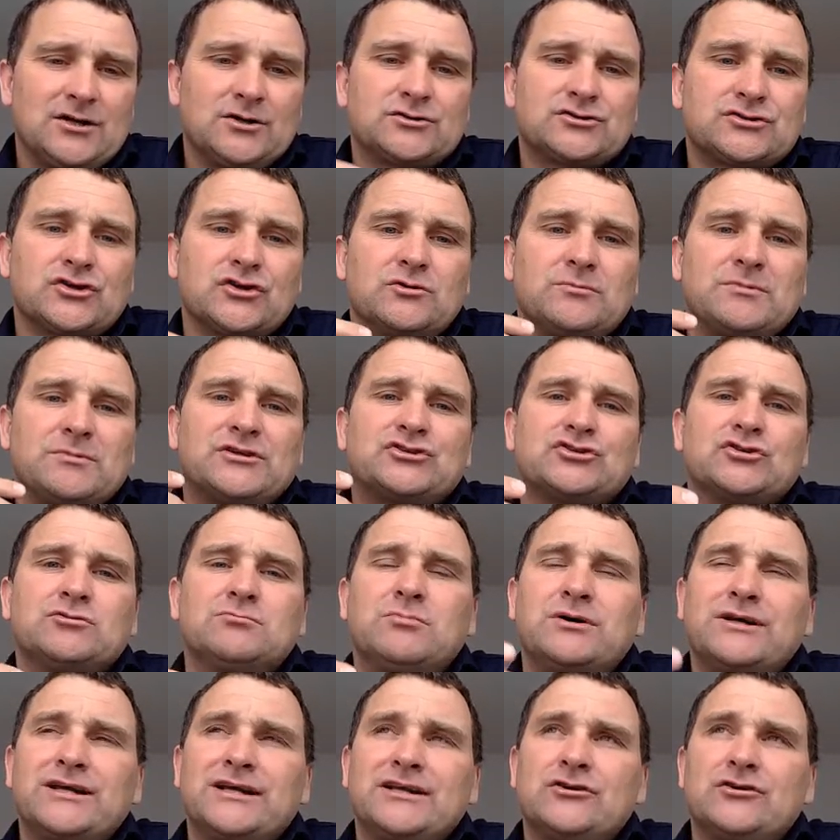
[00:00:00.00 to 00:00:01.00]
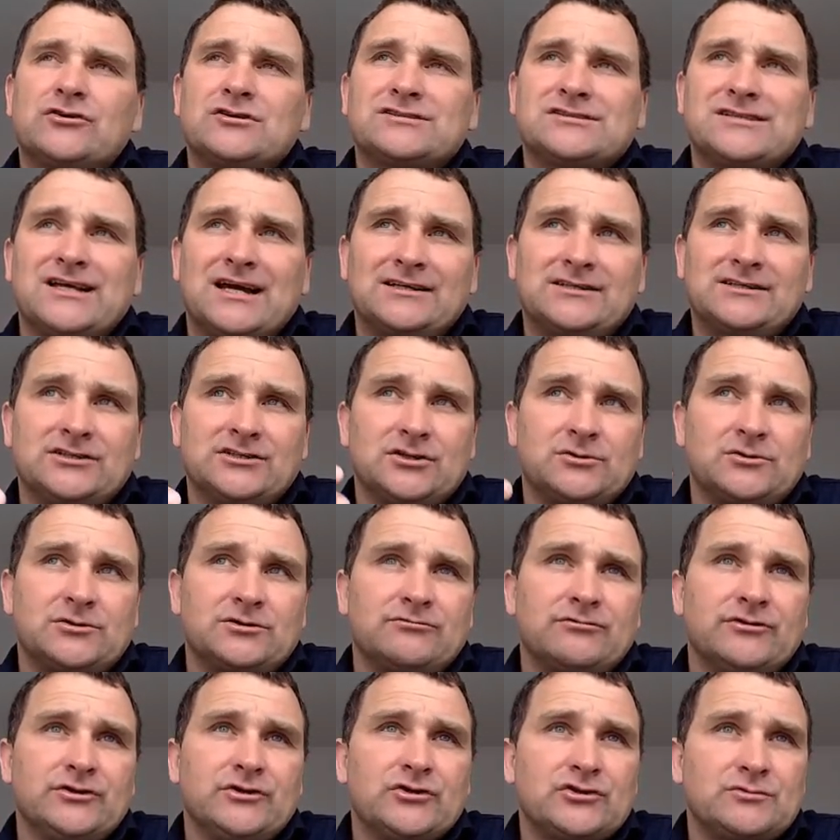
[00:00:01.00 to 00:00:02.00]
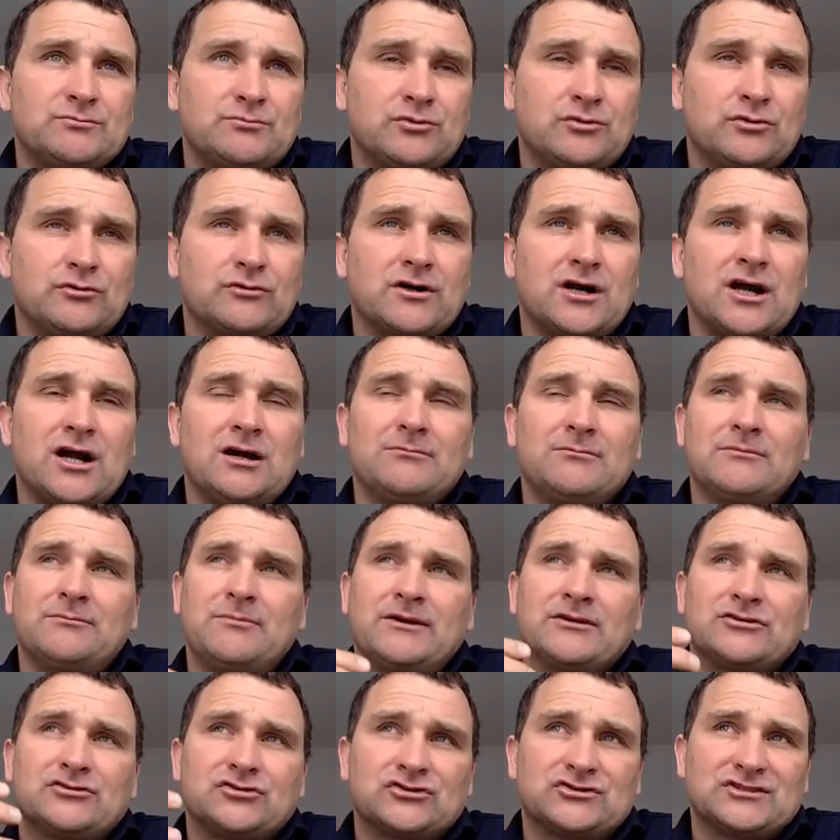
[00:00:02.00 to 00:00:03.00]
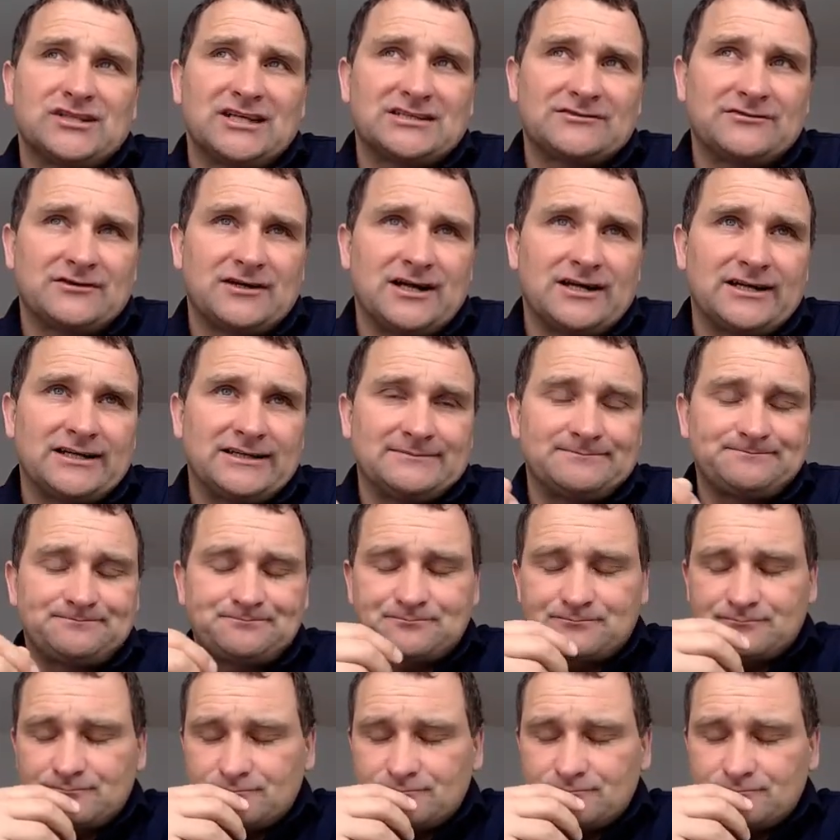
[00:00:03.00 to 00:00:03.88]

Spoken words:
So there'll be somebody in your sector doing a reuse programme, being successful at it.